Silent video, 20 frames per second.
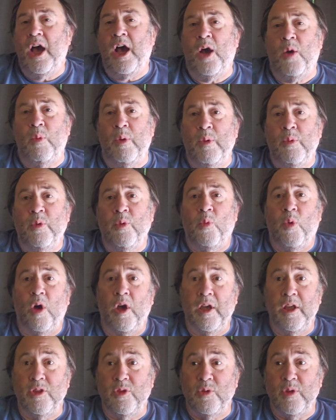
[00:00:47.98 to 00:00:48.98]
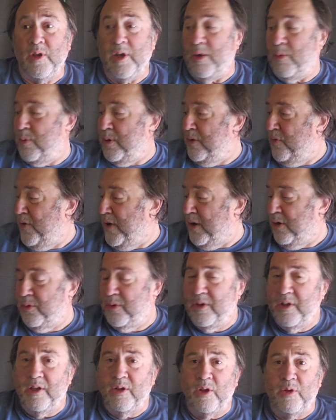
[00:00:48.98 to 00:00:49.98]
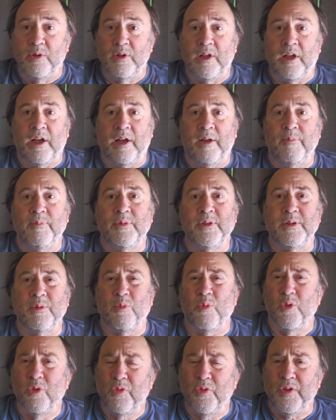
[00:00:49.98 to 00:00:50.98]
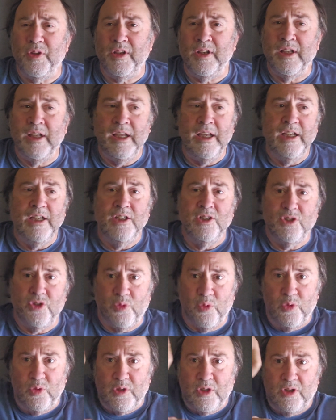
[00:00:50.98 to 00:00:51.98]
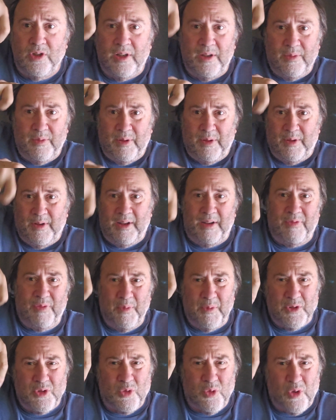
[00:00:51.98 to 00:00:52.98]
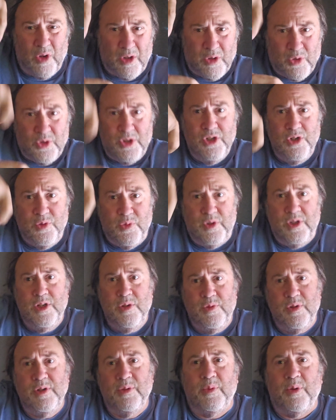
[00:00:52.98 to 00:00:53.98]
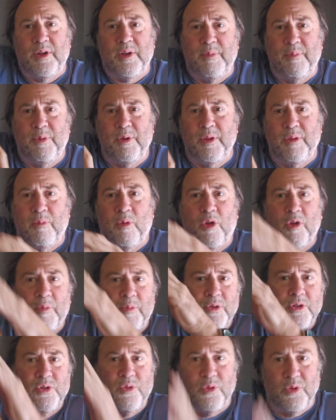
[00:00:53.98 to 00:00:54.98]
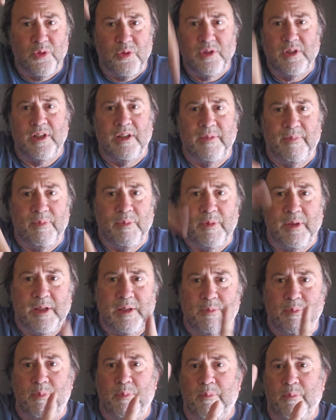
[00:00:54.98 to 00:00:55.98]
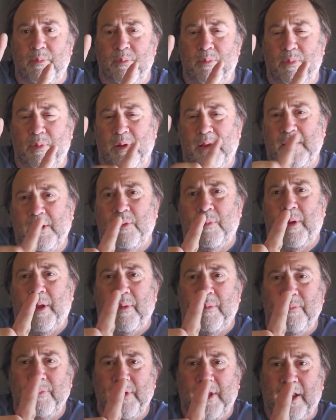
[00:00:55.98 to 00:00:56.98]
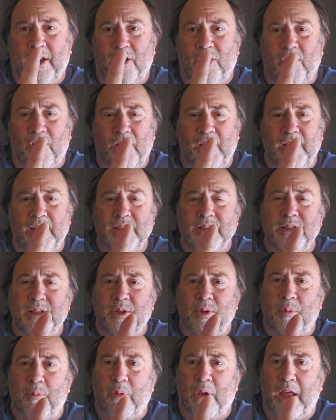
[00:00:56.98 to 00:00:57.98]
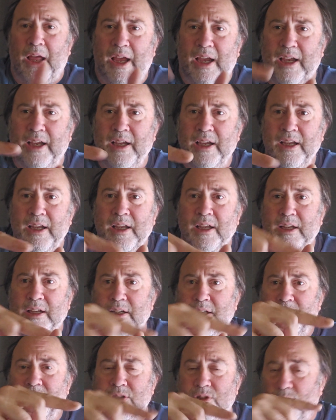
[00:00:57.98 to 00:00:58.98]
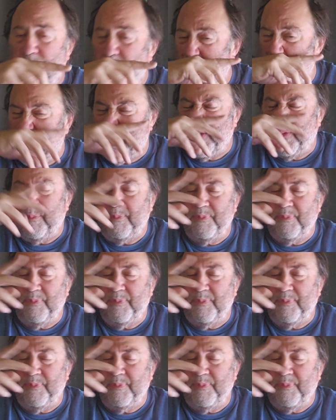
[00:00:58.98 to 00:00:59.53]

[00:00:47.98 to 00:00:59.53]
We were walking through there and we found some roofing screws, like from a screwdriver, where you put in multiple screws, and they're about that long, I guess, and they're black screws.